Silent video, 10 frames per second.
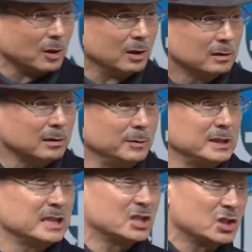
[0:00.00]
You will
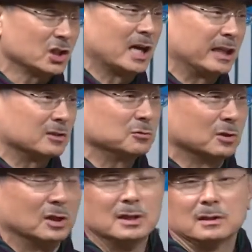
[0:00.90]
most likely be
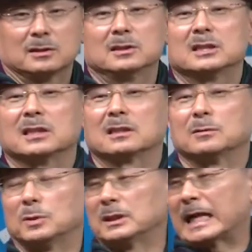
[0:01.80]
exhausted
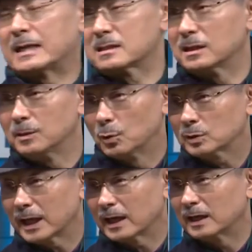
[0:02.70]
and not get a
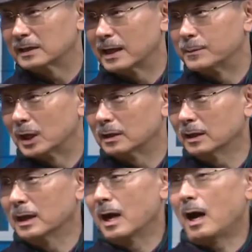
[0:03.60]
promotion.
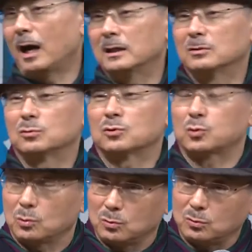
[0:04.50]
You will think,
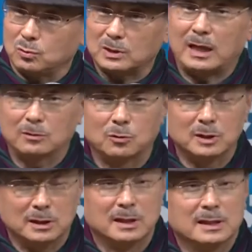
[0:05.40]
I did all that
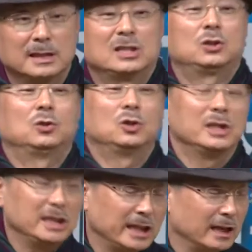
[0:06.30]
work
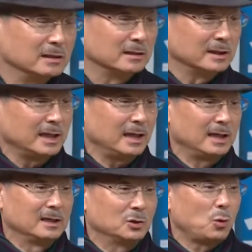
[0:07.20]
only to suffer a
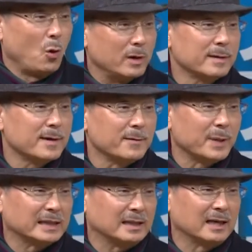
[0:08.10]
loss.
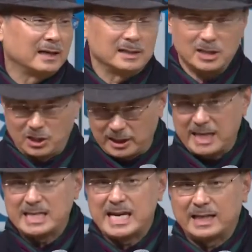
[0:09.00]
This is
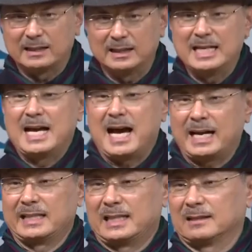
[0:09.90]
the situation that
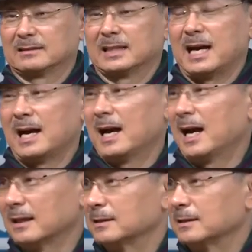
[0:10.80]
you will be in.